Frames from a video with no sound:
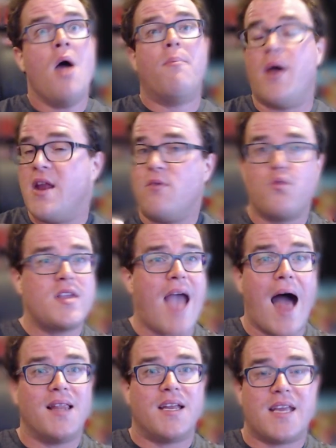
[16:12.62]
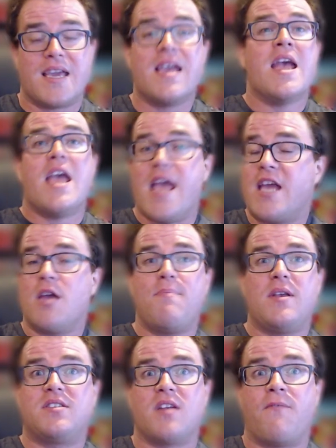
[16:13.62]
but in reality, it could
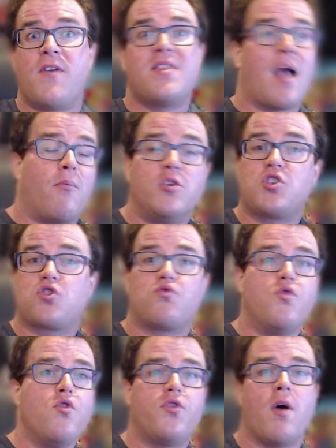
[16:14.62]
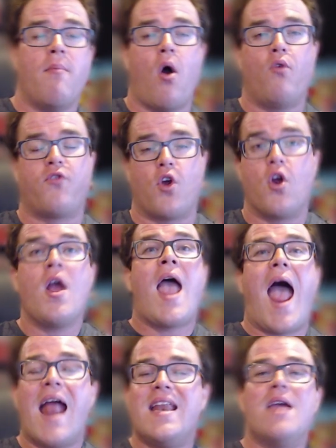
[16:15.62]
be something that will screw them over
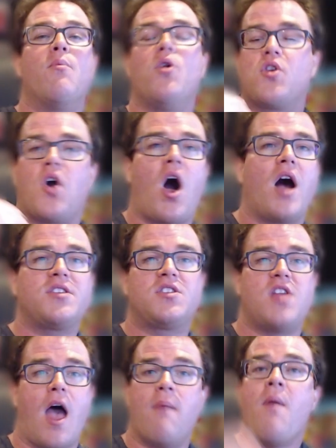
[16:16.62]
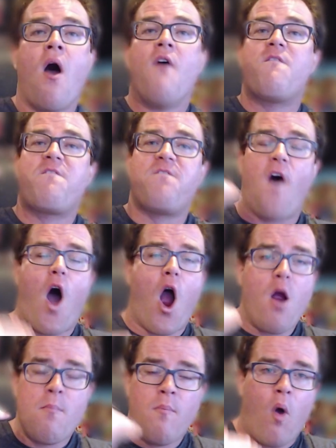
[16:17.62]
and it will cost them
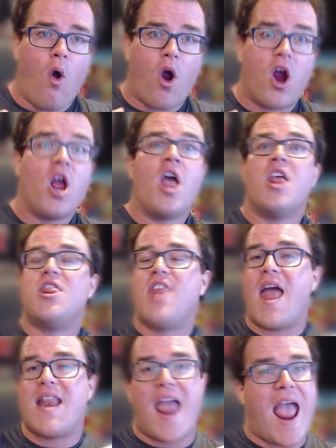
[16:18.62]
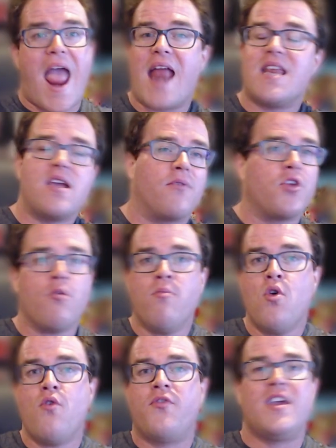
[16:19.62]
far more than any of their
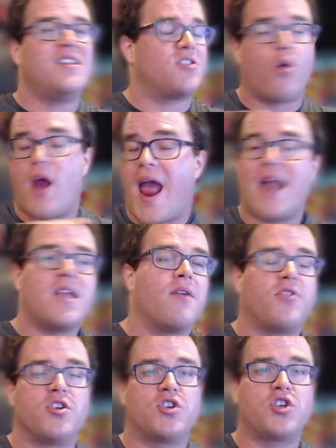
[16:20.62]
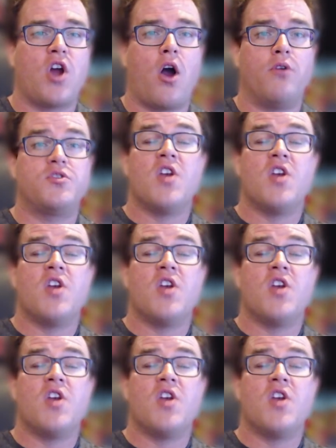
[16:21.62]
movies or any of the shows